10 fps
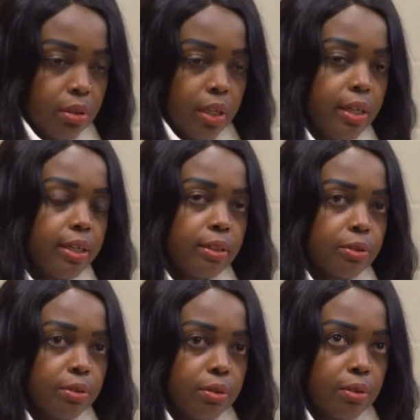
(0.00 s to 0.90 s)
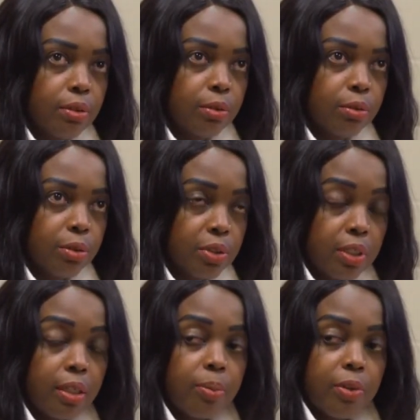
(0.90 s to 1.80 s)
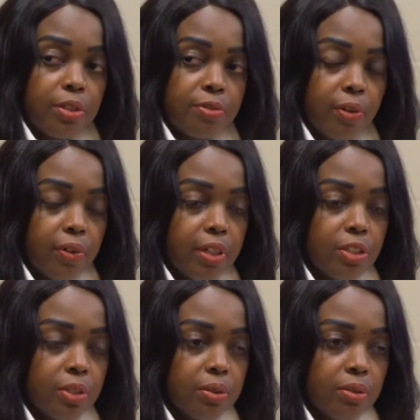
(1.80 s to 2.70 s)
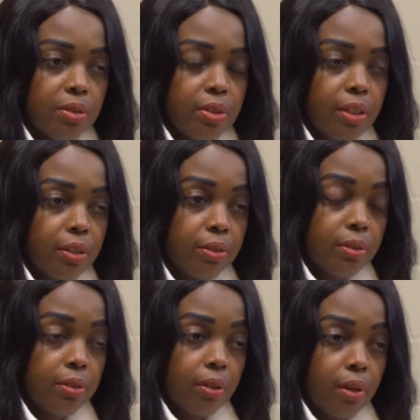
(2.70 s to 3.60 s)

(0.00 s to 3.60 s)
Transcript: here to study police foundation, because I knew